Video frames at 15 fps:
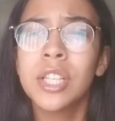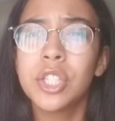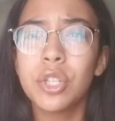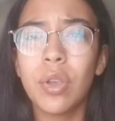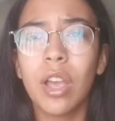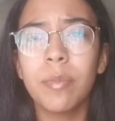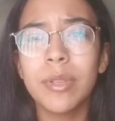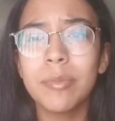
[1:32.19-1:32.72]
So
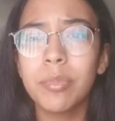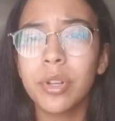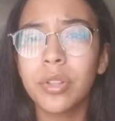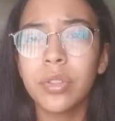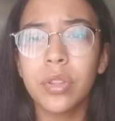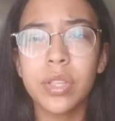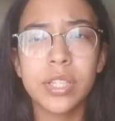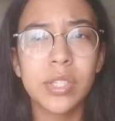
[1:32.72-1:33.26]
you have people
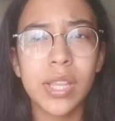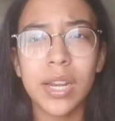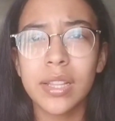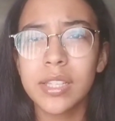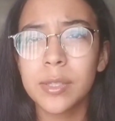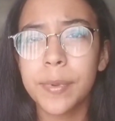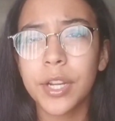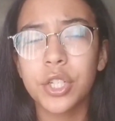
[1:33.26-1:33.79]
on this side of
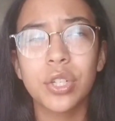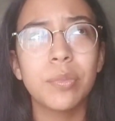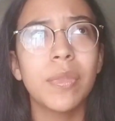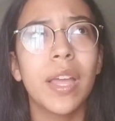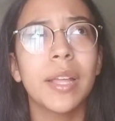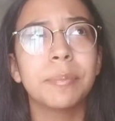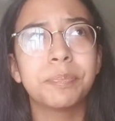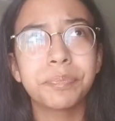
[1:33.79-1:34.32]
the spectrum
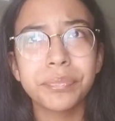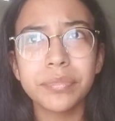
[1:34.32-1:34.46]
that